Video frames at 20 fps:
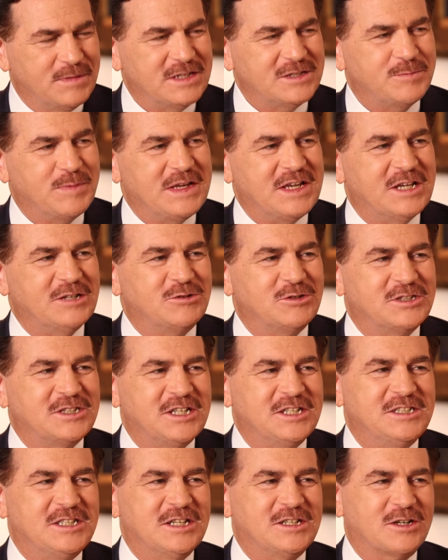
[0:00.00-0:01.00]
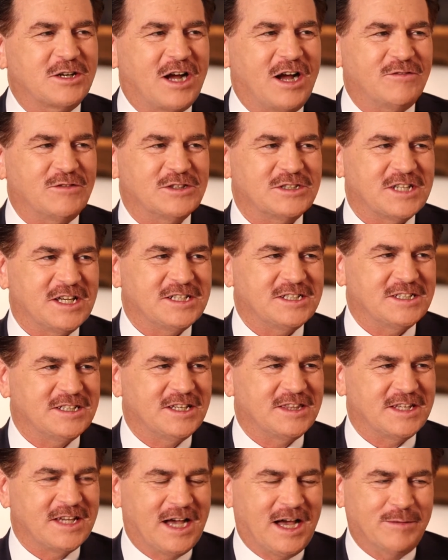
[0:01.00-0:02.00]
must be interesting dinner conversation
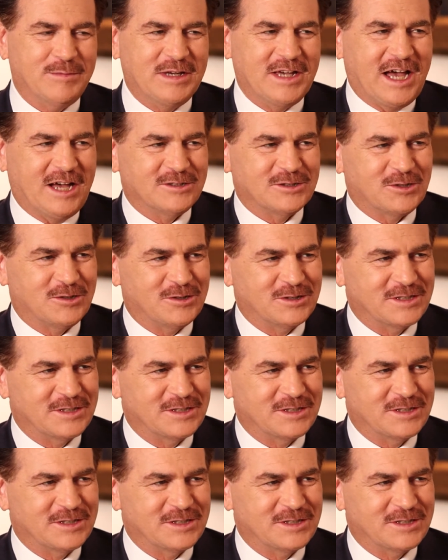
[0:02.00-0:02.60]
at the Abe household.